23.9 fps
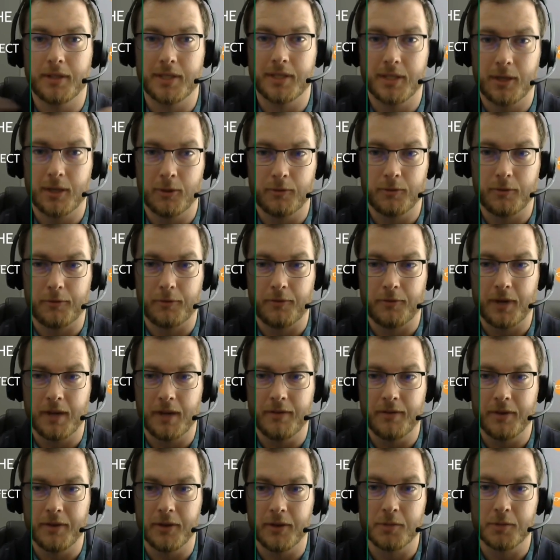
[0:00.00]
this out over
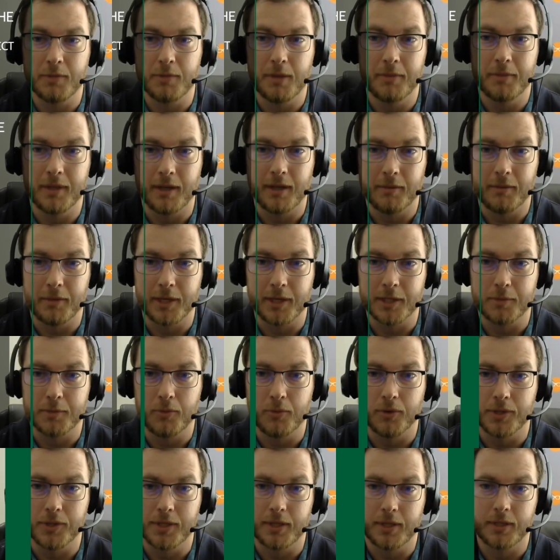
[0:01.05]
five years, maybe that makes
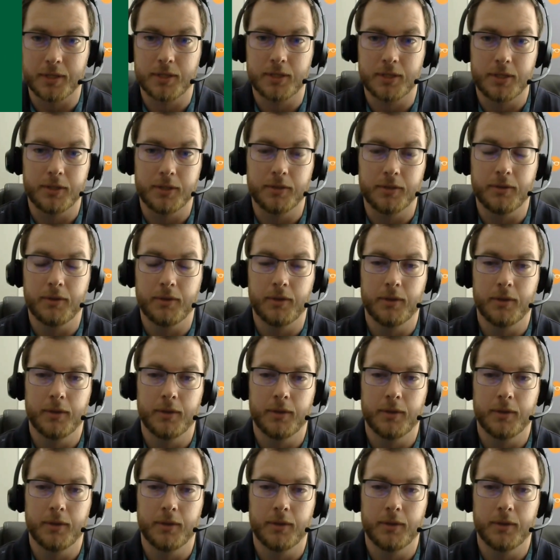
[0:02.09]
more sense to you.